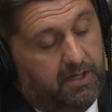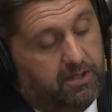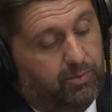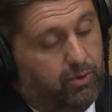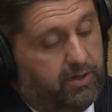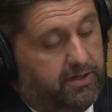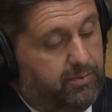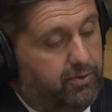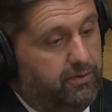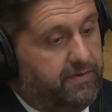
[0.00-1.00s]
The board had
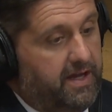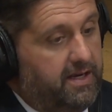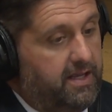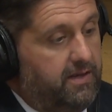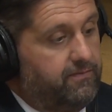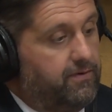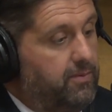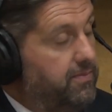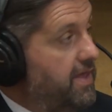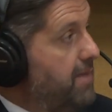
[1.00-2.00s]
approved that. And
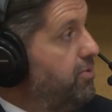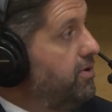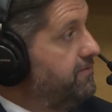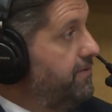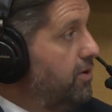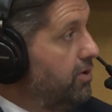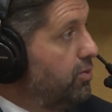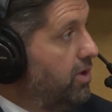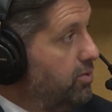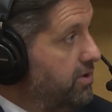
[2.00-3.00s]
from that point forward,
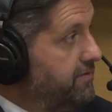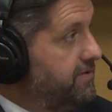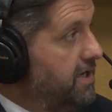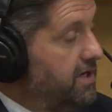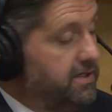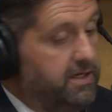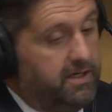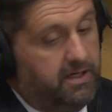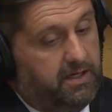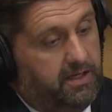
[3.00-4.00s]
what we've done
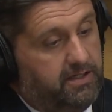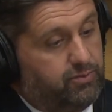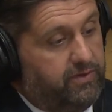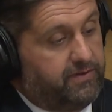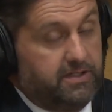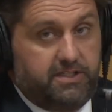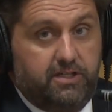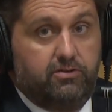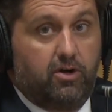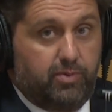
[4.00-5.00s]
is we've
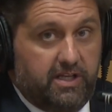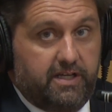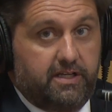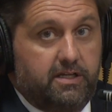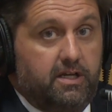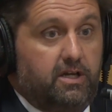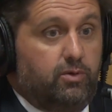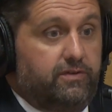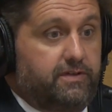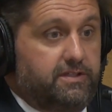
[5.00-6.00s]
continued our planning,
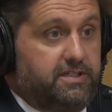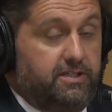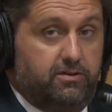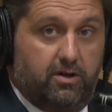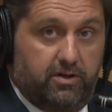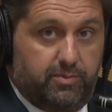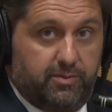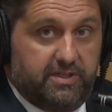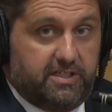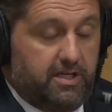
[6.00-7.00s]
we've continued our
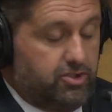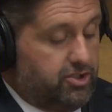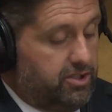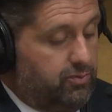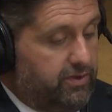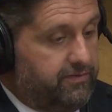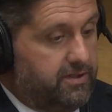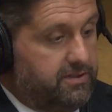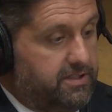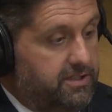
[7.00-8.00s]
implementation, we've
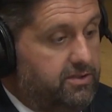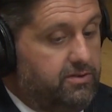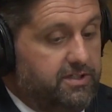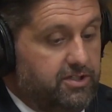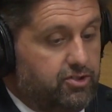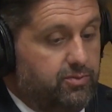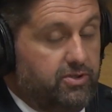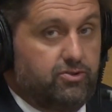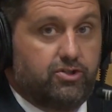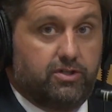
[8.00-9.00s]
continued the
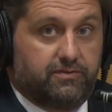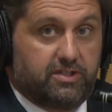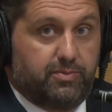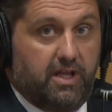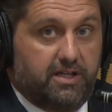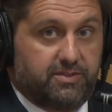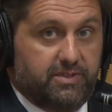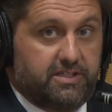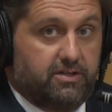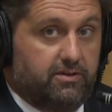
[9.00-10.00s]
distribution of supplies and
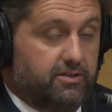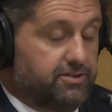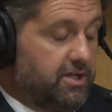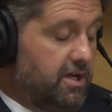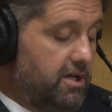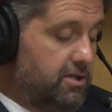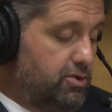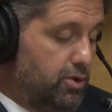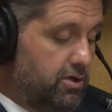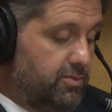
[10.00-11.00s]
materials
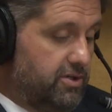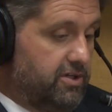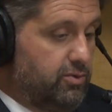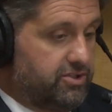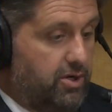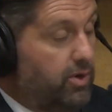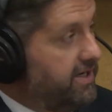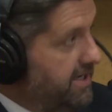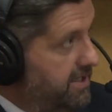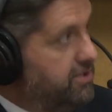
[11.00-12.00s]
to our community, which I want
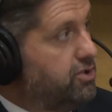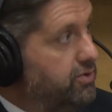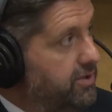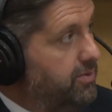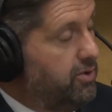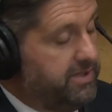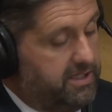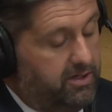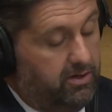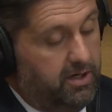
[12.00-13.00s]
to get into in a moment
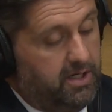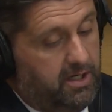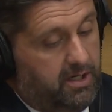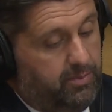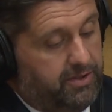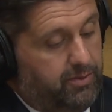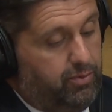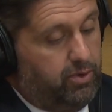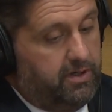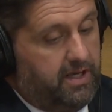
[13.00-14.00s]
here. But the
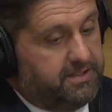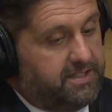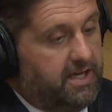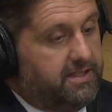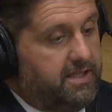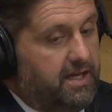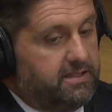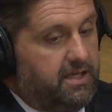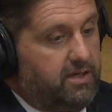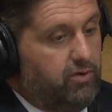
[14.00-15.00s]
board has said
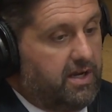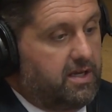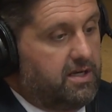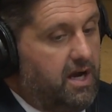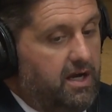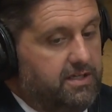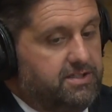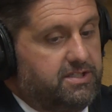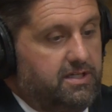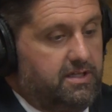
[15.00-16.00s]
that they
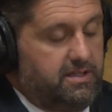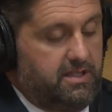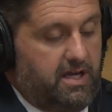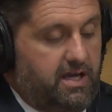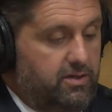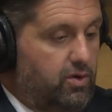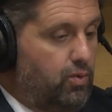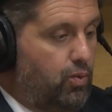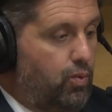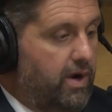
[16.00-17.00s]
recognize that
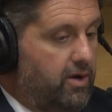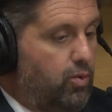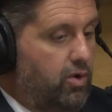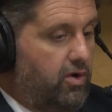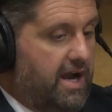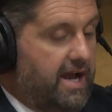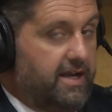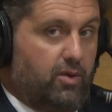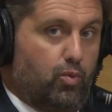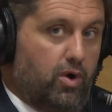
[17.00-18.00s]
where we're
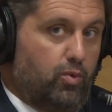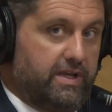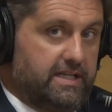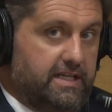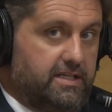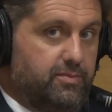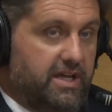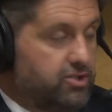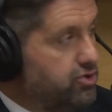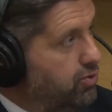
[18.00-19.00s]
at and what we need to
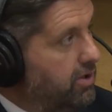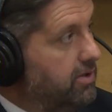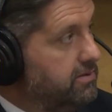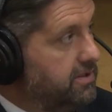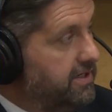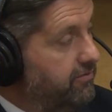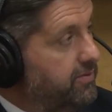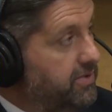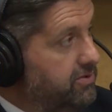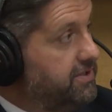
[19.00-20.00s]
make sure that every
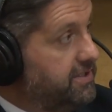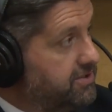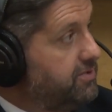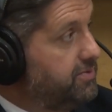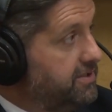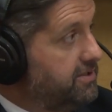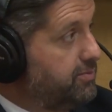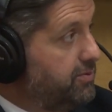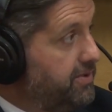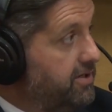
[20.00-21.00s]
building is completely
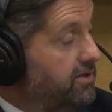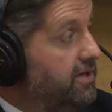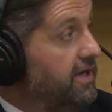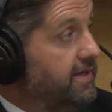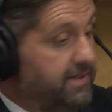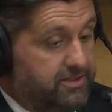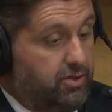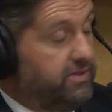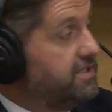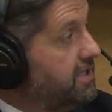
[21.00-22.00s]
prepared is
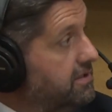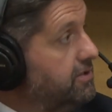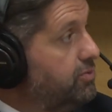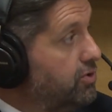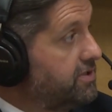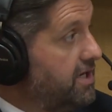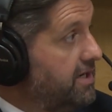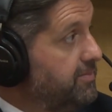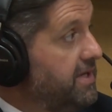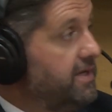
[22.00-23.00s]
going to take a little more
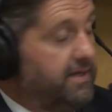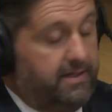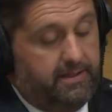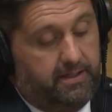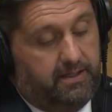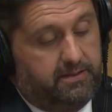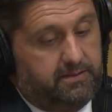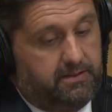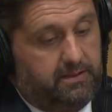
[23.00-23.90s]
time. And